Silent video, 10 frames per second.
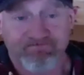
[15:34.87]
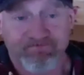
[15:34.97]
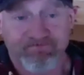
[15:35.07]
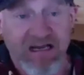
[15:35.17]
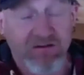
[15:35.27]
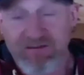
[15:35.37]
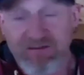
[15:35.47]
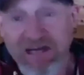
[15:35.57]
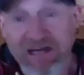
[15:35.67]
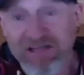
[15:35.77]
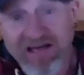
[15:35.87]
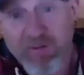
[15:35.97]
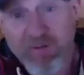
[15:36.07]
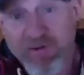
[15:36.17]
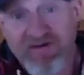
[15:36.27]
Now, there's ways we can help
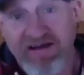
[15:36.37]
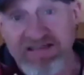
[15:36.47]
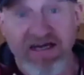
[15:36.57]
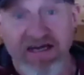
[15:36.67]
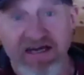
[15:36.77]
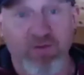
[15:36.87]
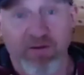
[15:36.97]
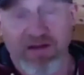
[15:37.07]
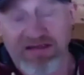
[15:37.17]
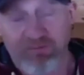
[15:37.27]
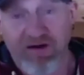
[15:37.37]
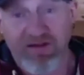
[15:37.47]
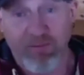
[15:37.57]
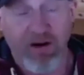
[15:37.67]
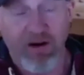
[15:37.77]
him fix that as well, but that's by the
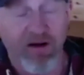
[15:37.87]
by.